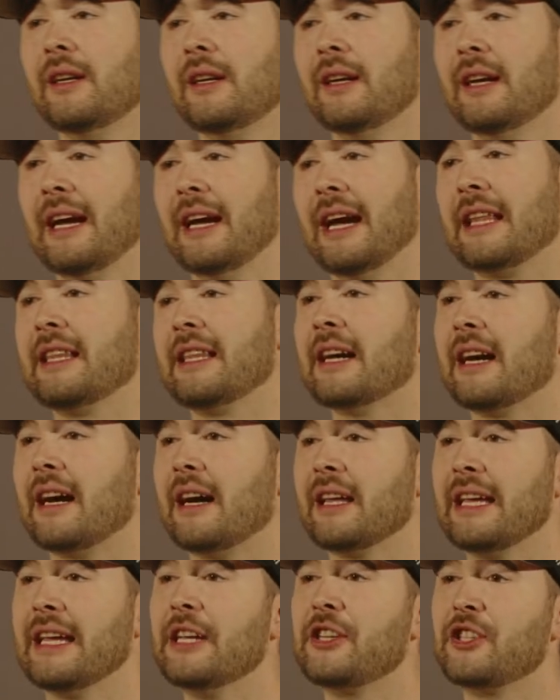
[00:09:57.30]
And
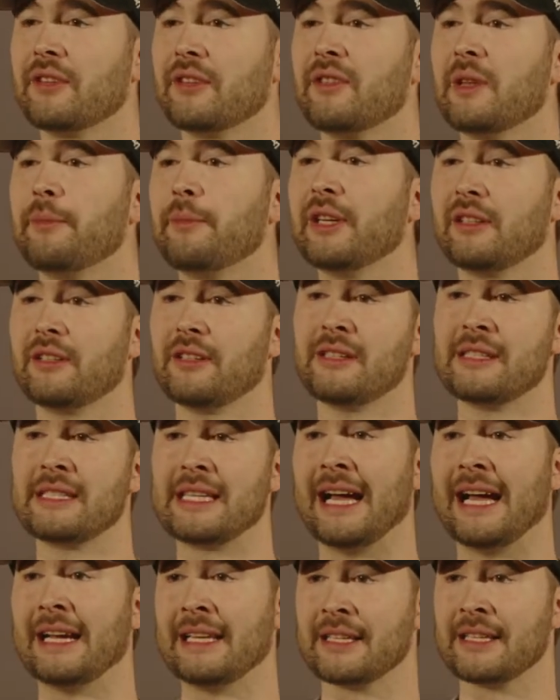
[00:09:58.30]
each of the builders
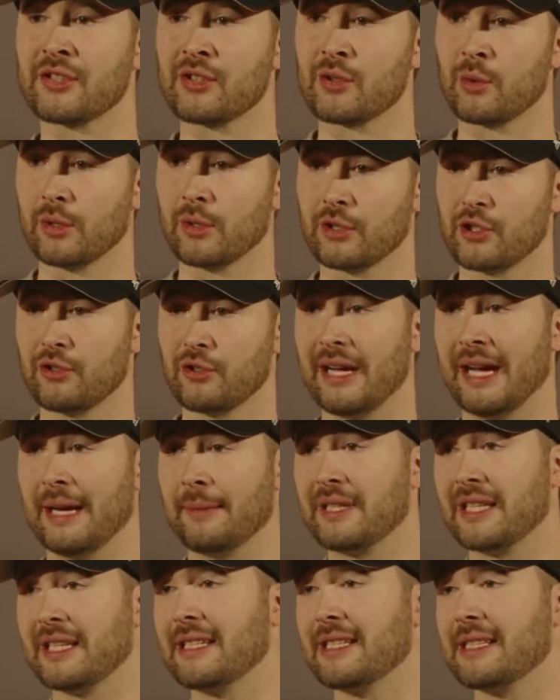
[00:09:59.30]
had his sword strapped
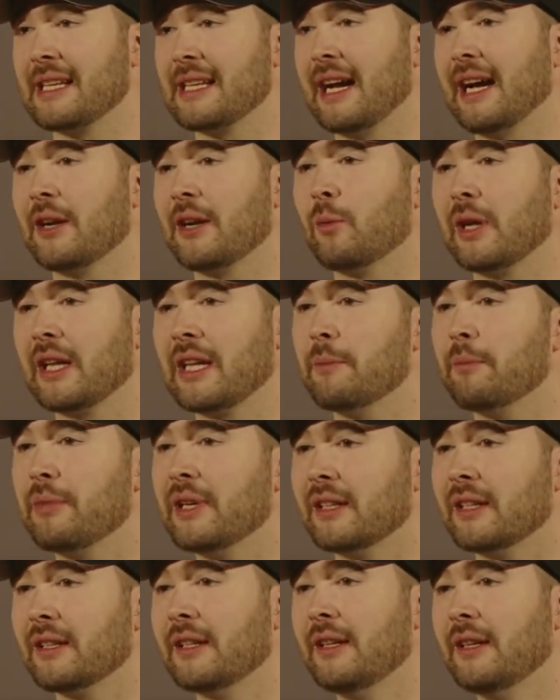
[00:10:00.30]
to his side while he
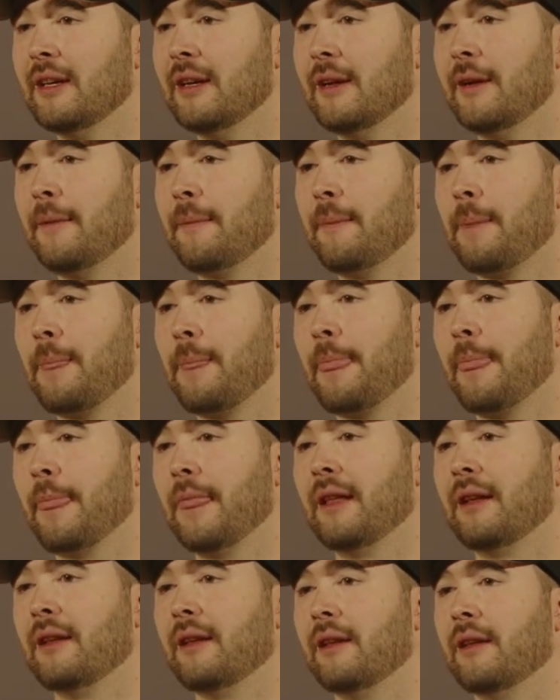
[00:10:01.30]
built.
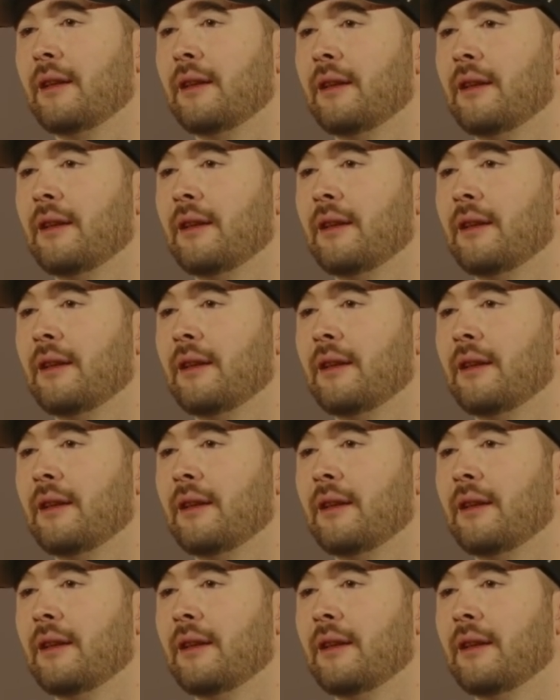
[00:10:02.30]
The